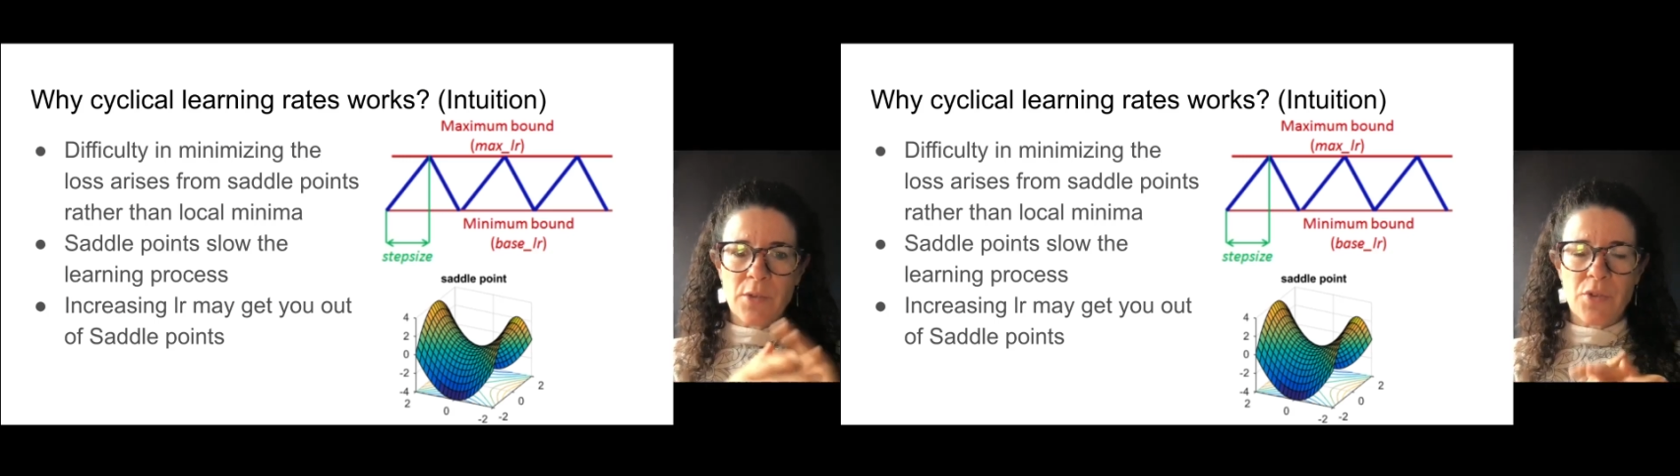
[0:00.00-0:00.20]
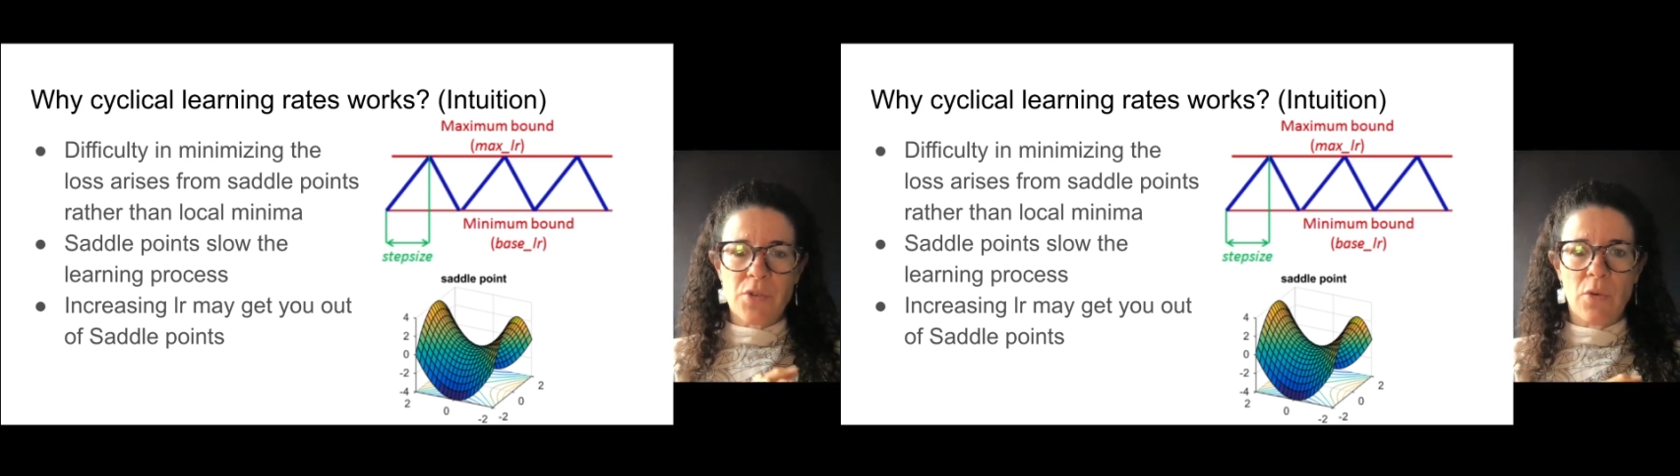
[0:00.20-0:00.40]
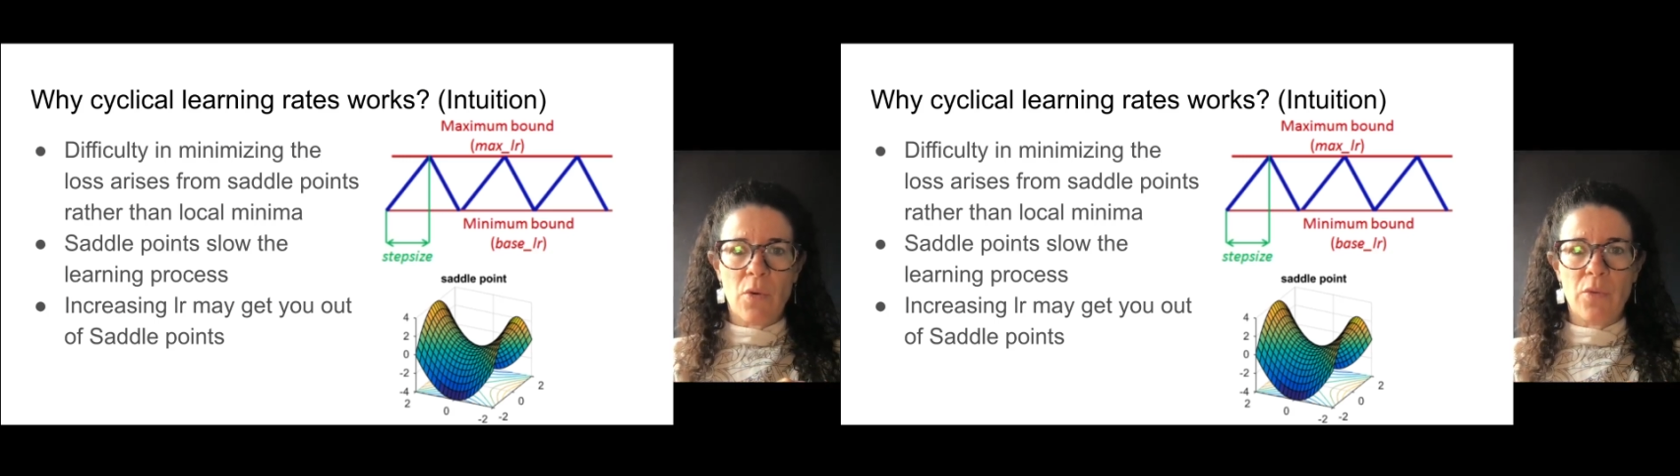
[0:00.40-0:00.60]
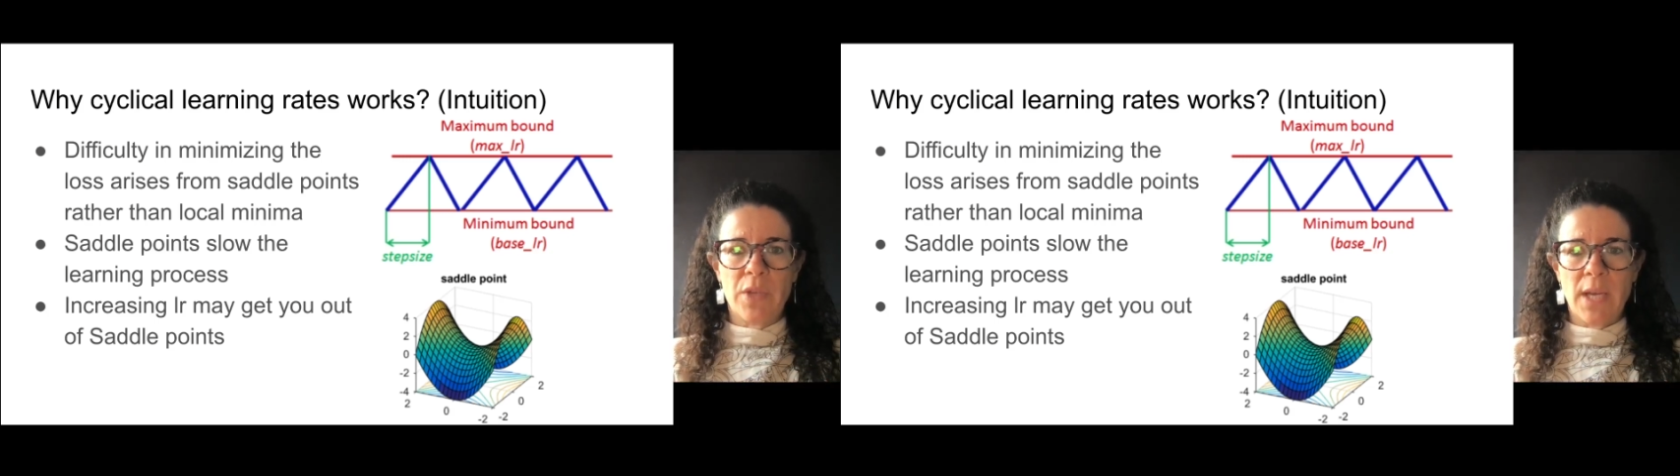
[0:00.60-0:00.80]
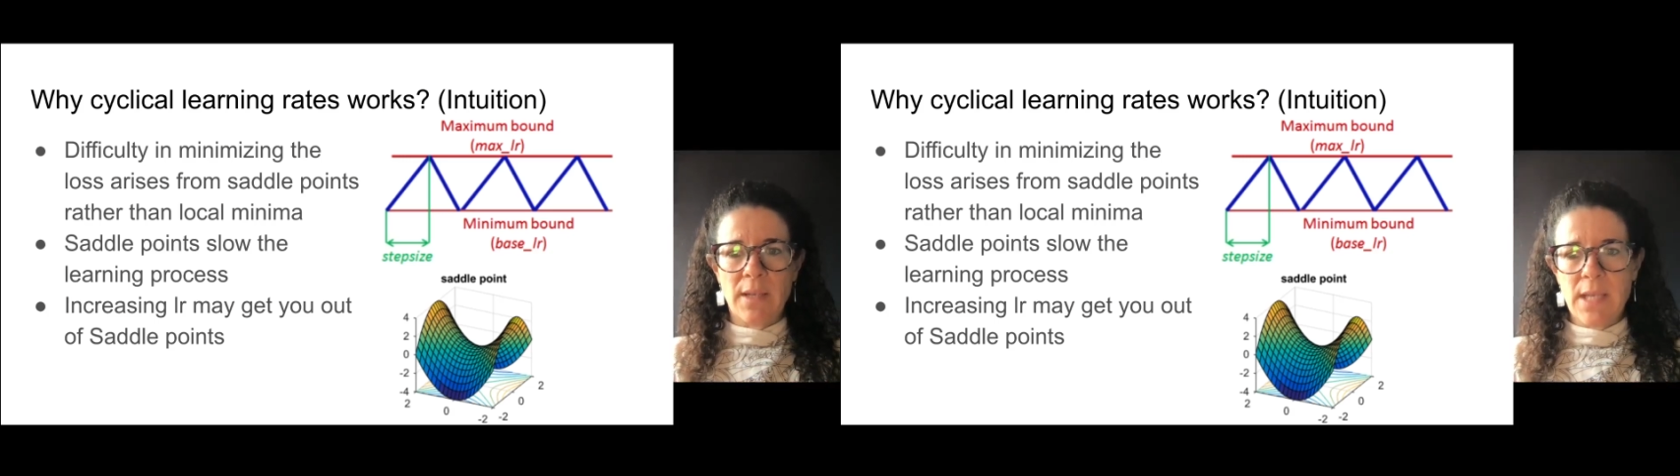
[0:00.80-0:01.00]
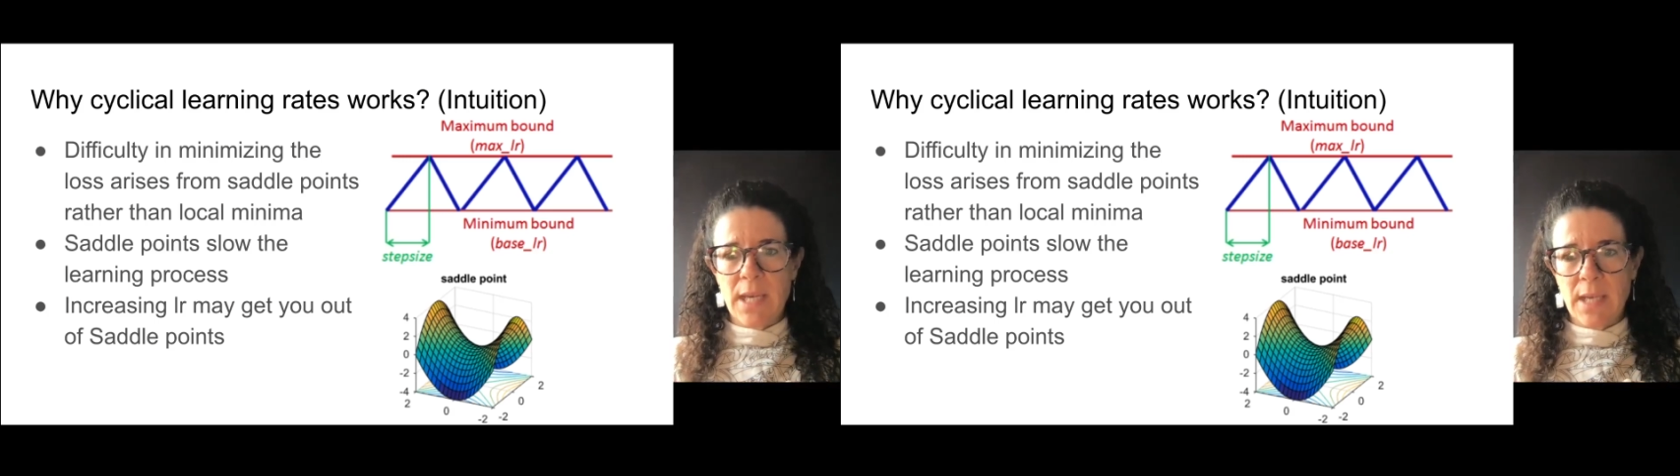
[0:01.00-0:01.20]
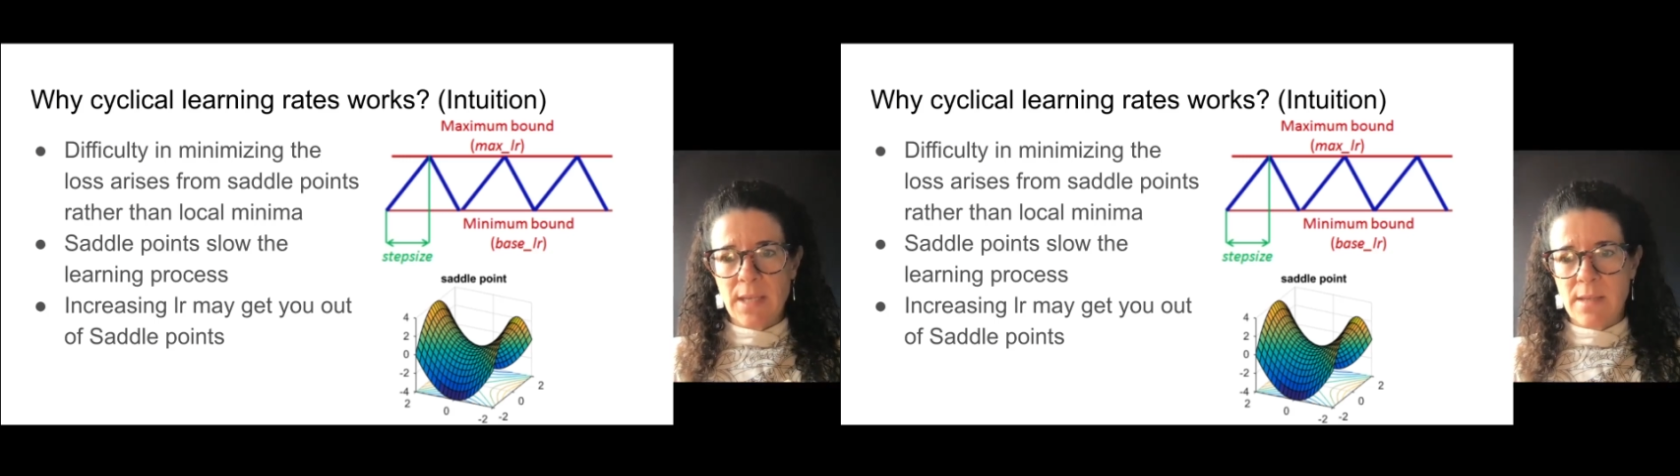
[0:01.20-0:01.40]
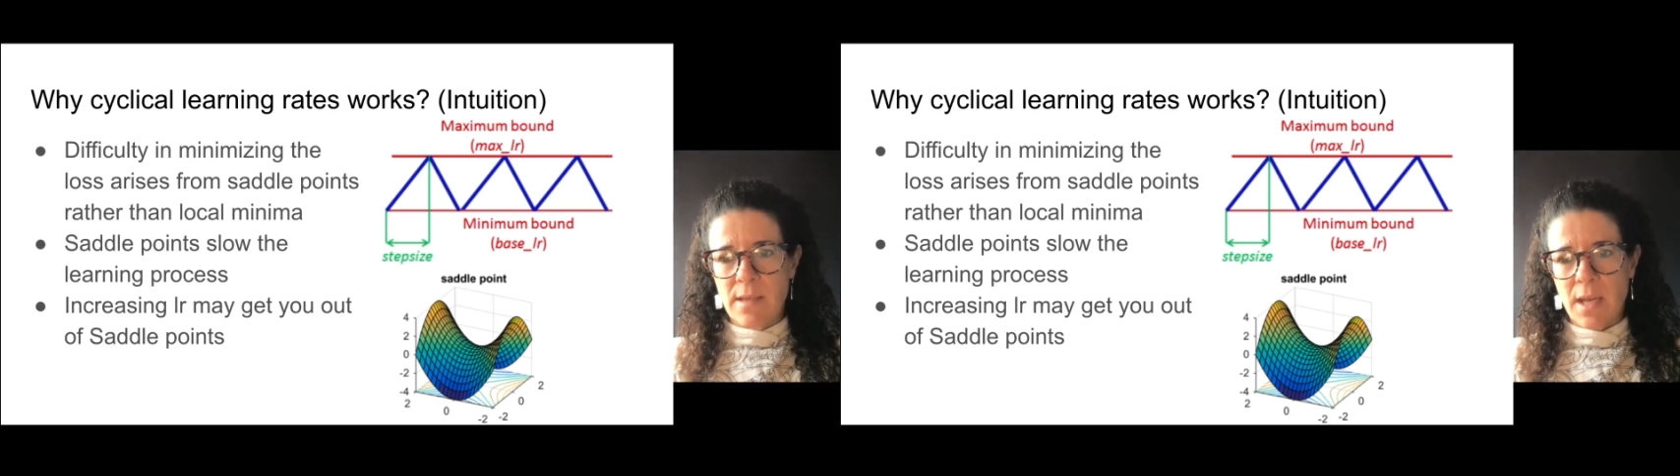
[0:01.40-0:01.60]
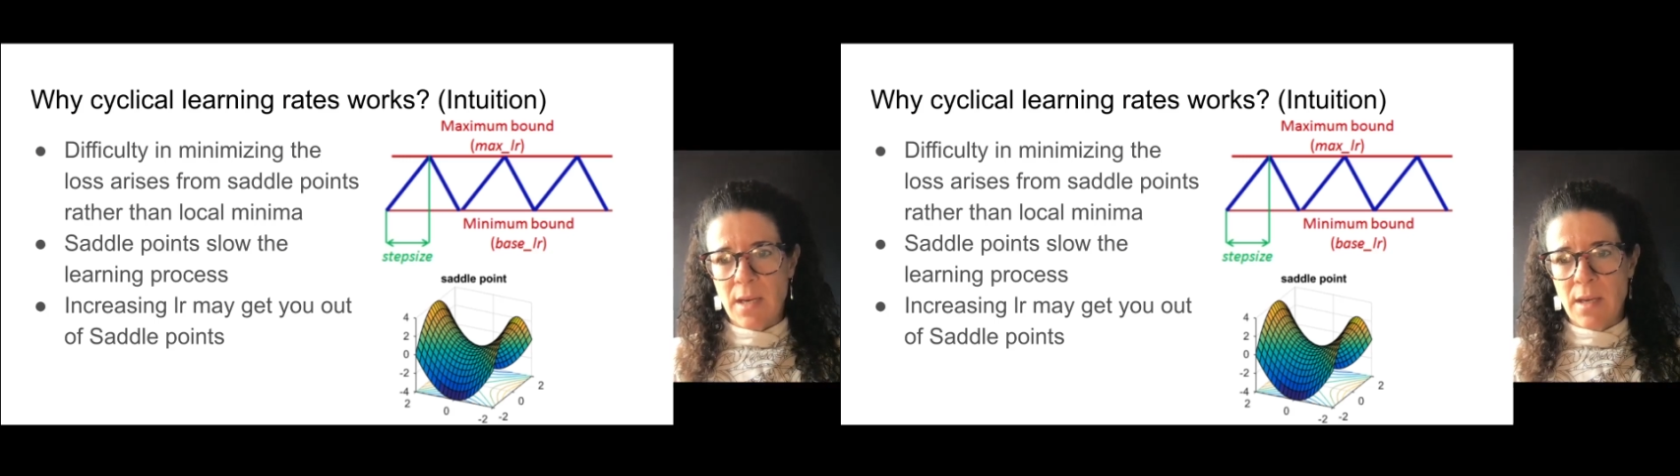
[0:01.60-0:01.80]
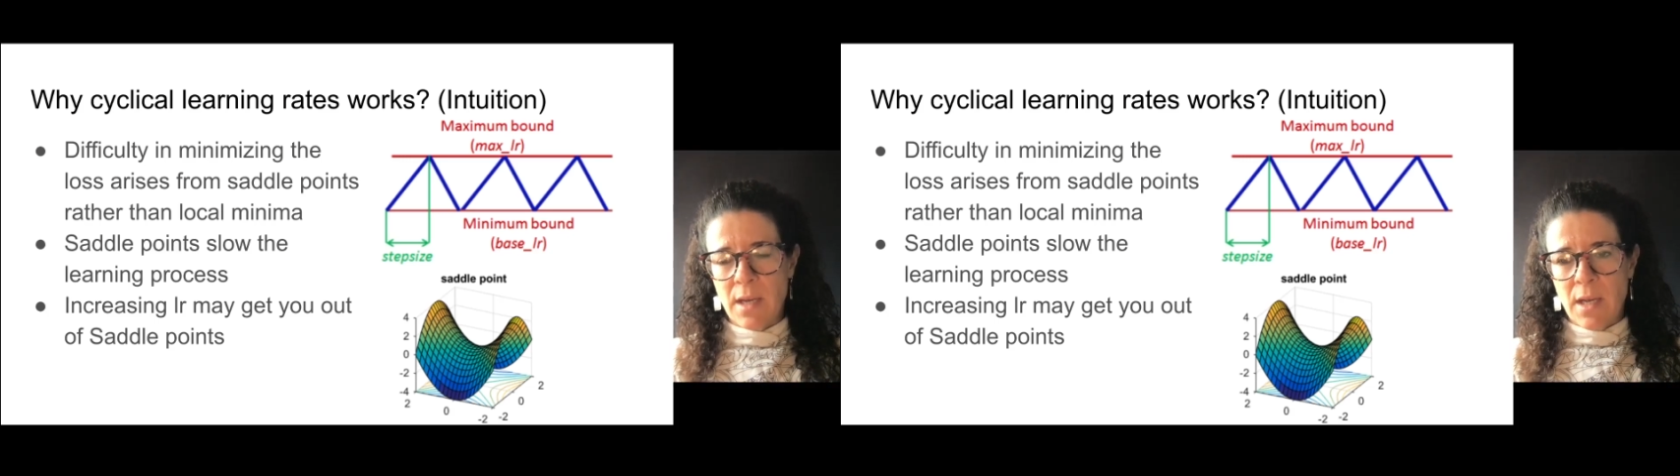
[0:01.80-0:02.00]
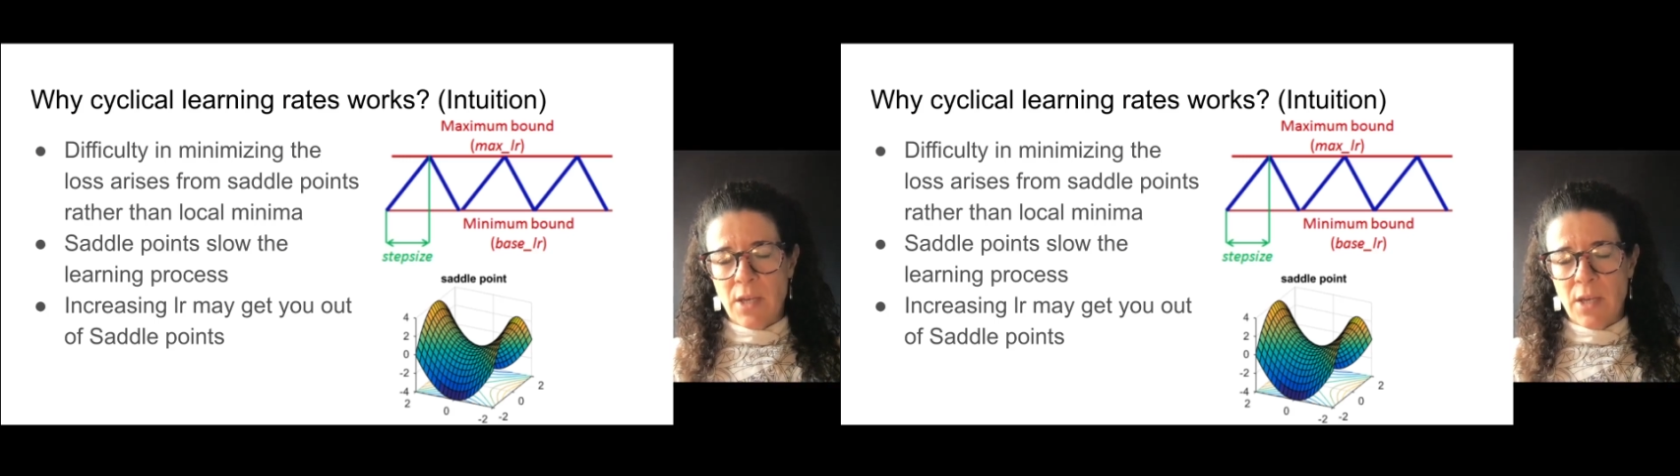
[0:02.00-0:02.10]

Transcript: So the idea is that